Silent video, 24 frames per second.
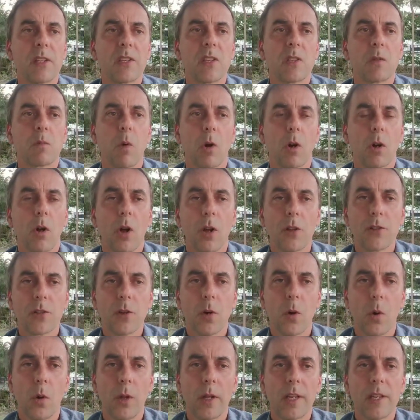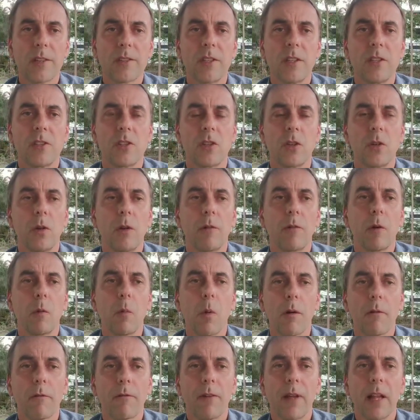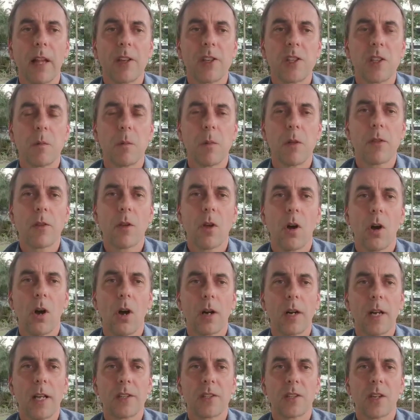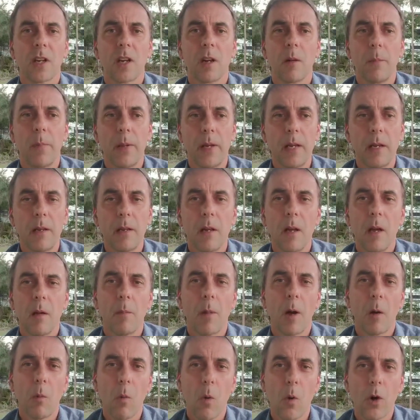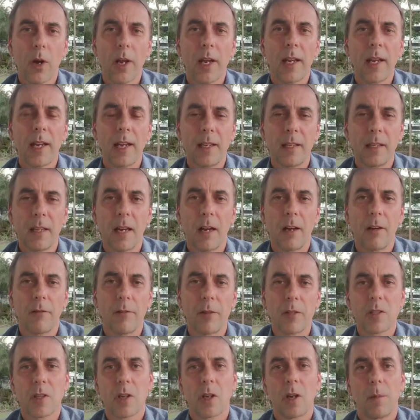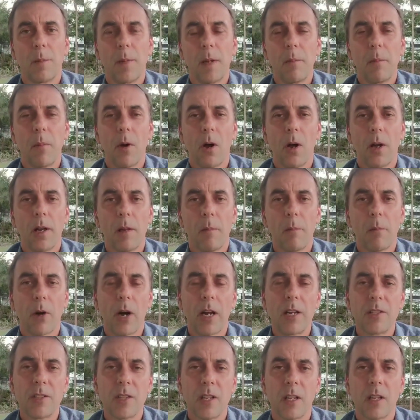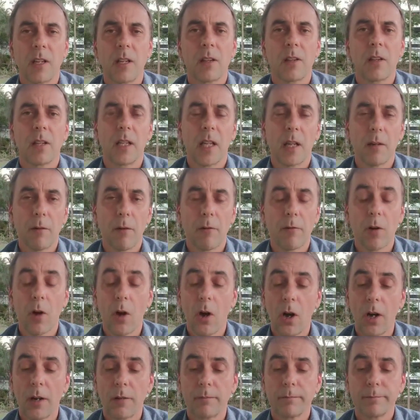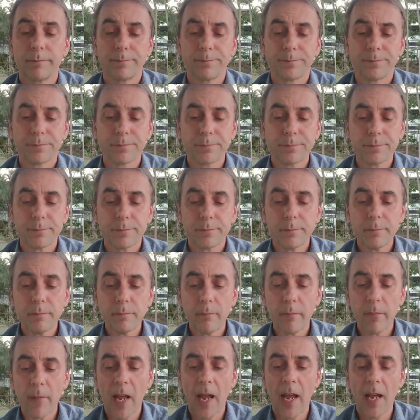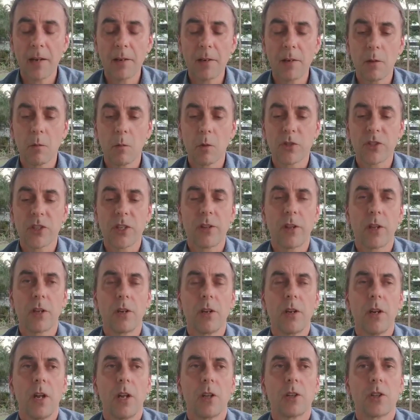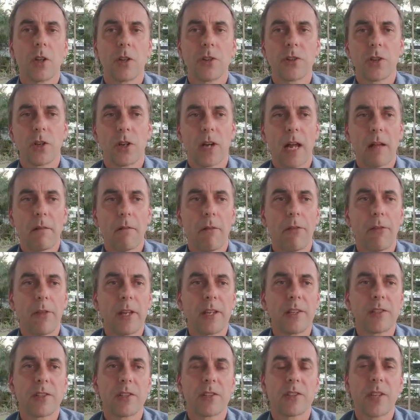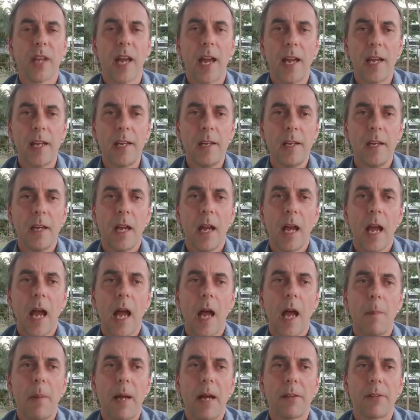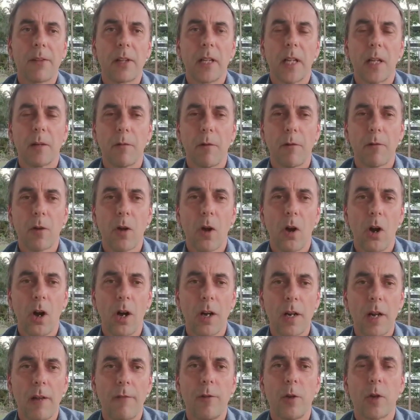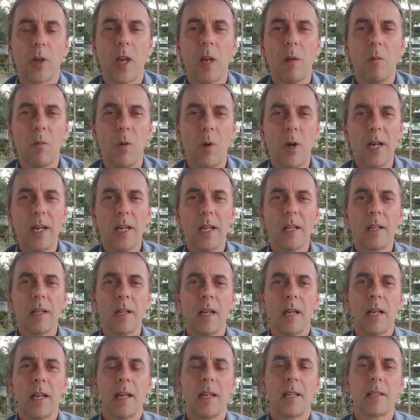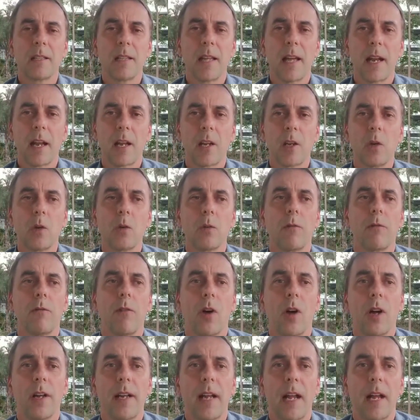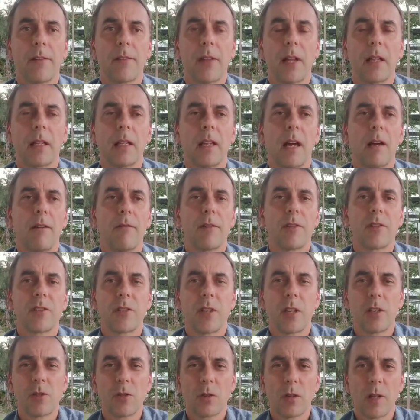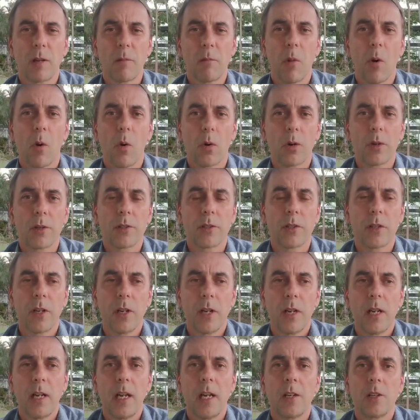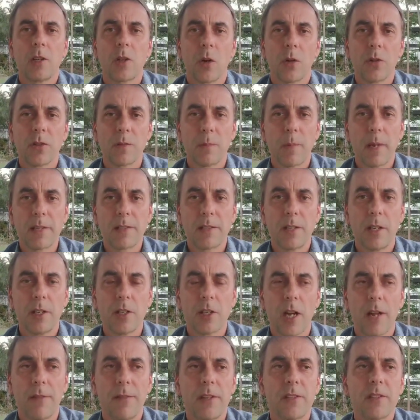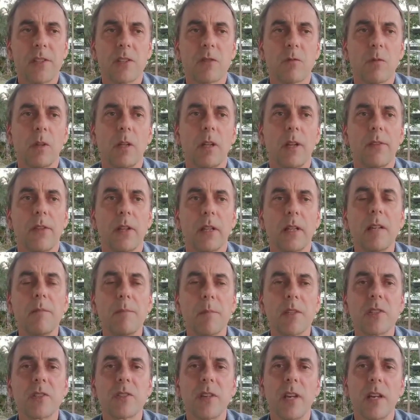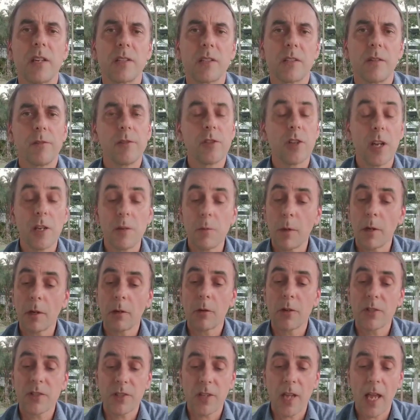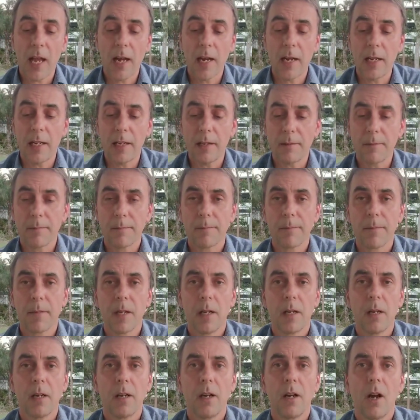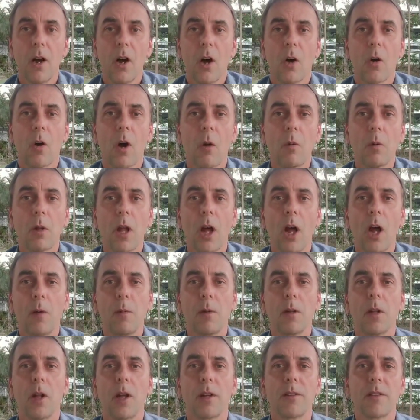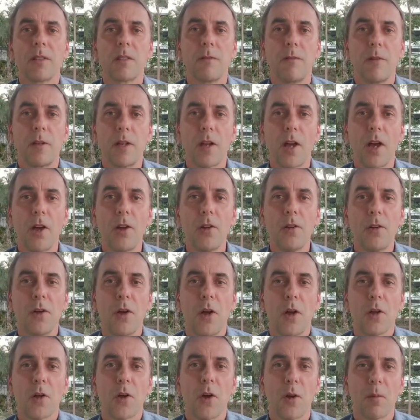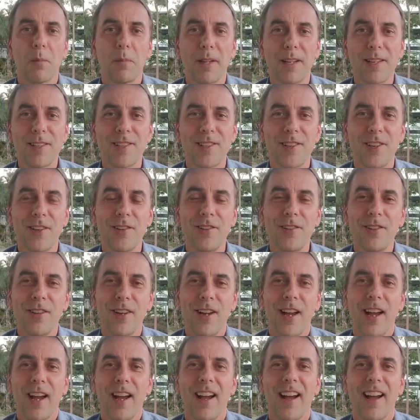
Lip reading: This is what God's calling us into. If we want fellowship with God, it's going to be by walking in love. It's going to be by embracing the love of God. And we'll see that John's got other things to say about the love of God. If you keep reading his letter, you'll find out that love is centrally important in John's message. And this is really the litmus test of genuine Christianity. All right, well, I hope you like this video. God bless you.